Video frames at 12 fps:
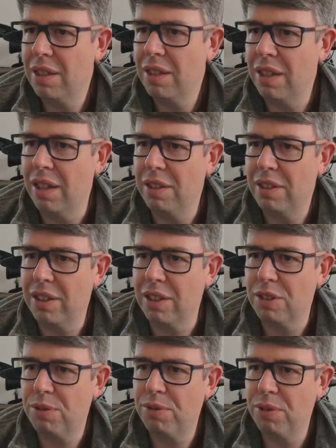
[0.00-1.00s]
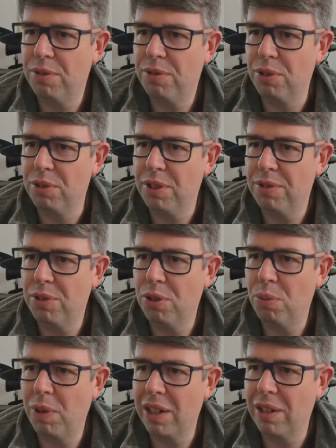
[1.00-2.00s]
I think it's
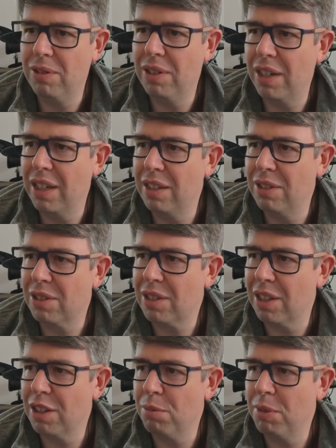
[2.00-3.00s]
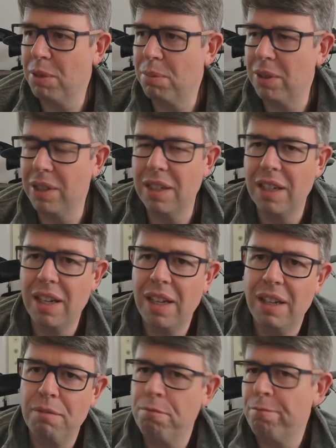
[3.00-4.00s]
44,109 looks like the midpoint,
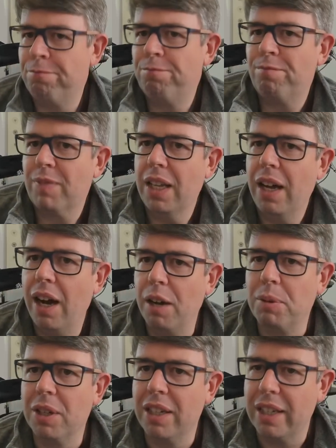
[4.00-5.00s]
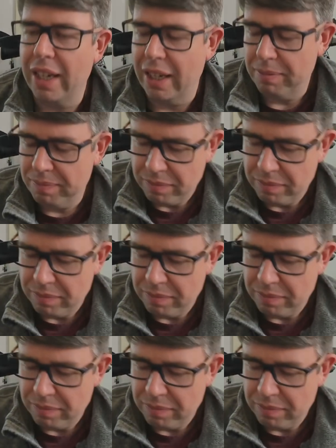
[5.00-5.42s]
I'm going to get